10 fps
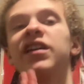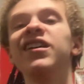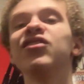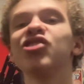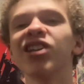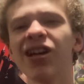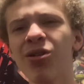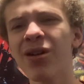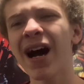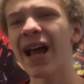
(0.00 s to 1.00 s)
His
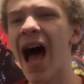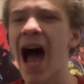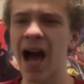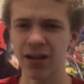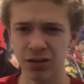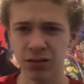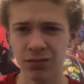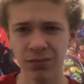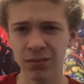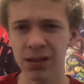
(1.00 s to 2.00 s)
channel got hacked.
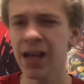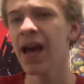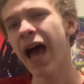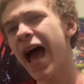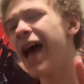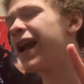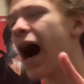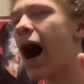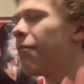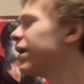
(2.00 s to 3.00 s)
And
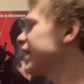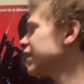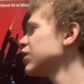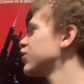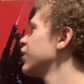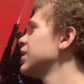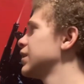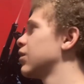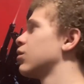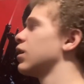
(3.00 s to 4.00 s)
I, am making this
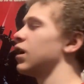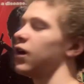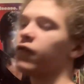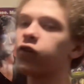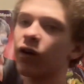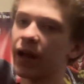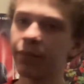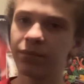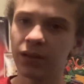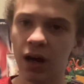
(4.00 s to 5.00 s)
video for
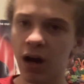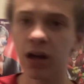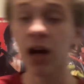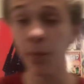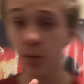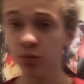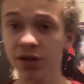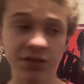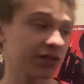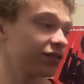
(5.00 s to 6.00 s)
a, a couple
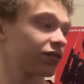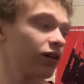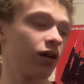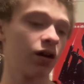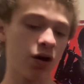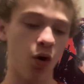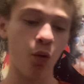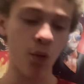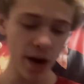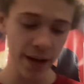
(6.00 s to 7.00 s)
reasons.
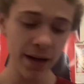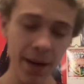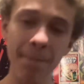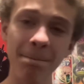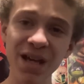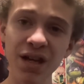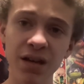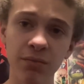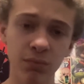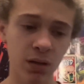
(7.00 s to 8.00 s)
One
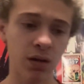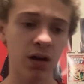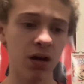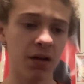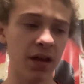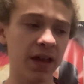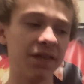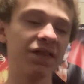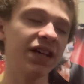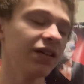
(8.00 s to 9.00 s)
being
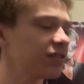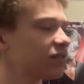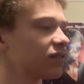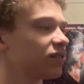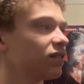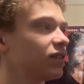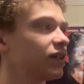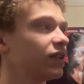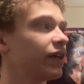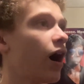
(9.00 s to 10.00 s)
this
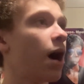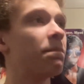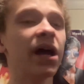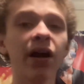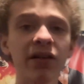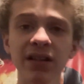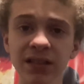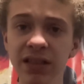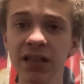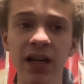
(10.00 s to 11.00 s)

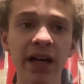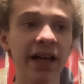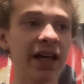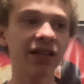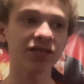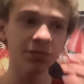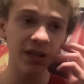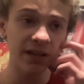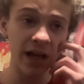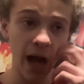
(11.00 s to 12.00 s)
apparently is
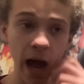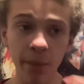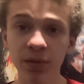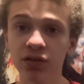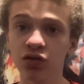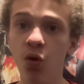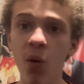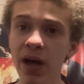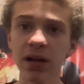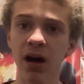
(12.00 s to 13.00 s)
something that happens
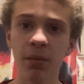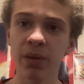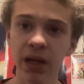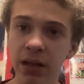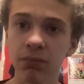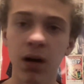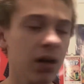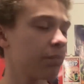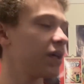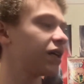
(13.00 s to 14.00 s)
quite a bit,
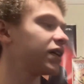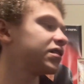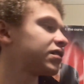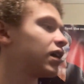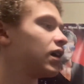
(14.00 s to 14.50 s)
bro, because